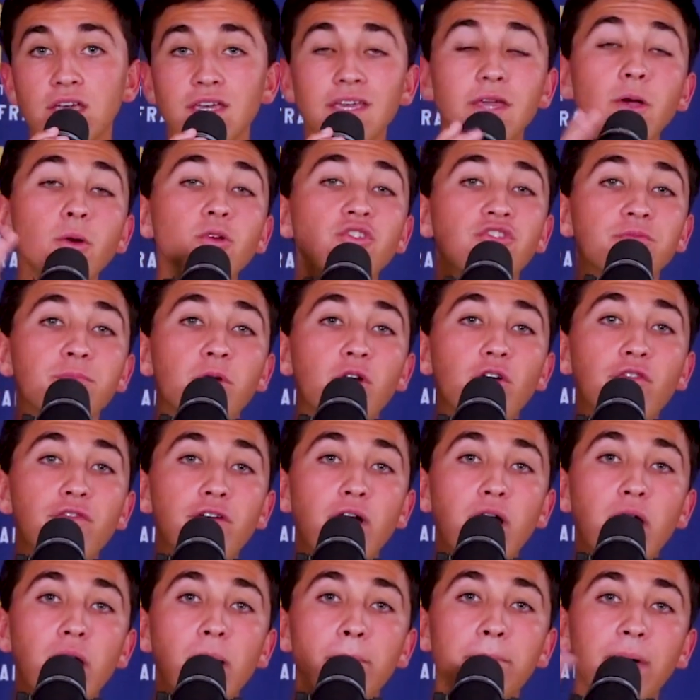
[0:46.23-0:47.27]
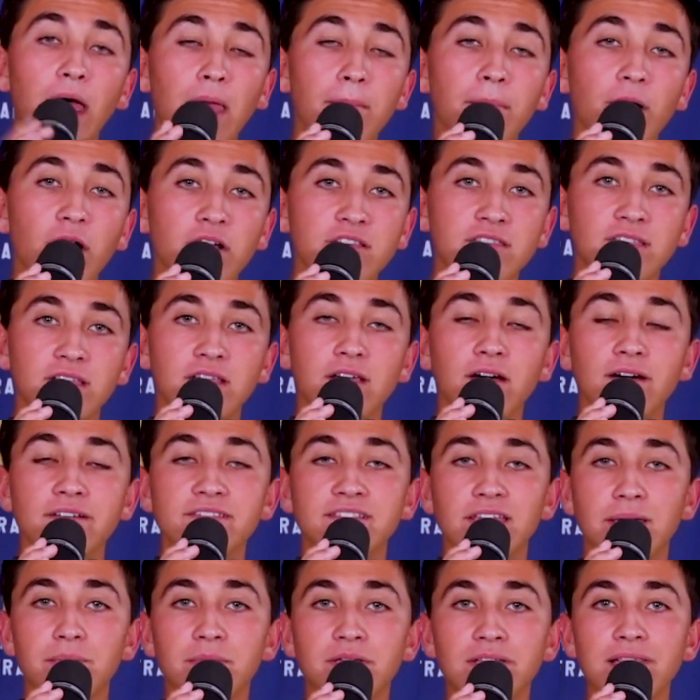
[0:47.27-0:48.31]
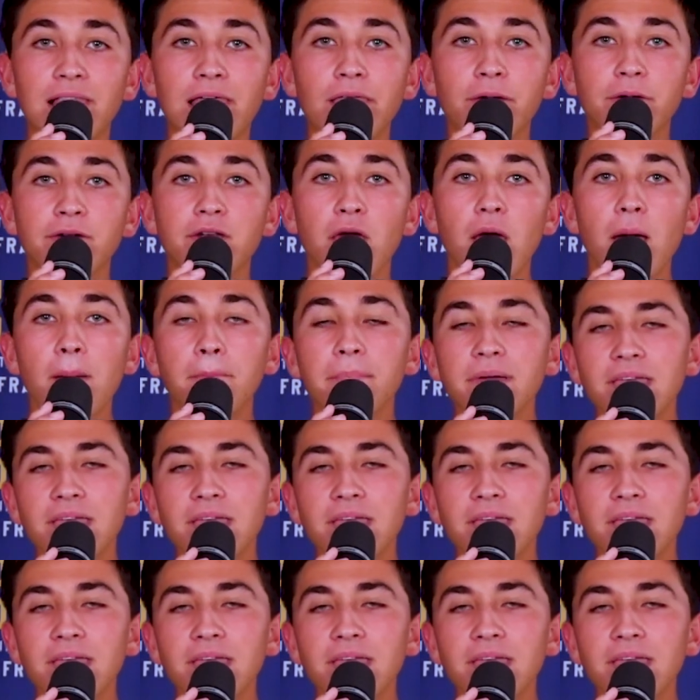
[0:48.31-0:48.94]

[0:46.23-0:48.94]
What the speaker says: Huge move by the Bucks to cut Damian Lillard.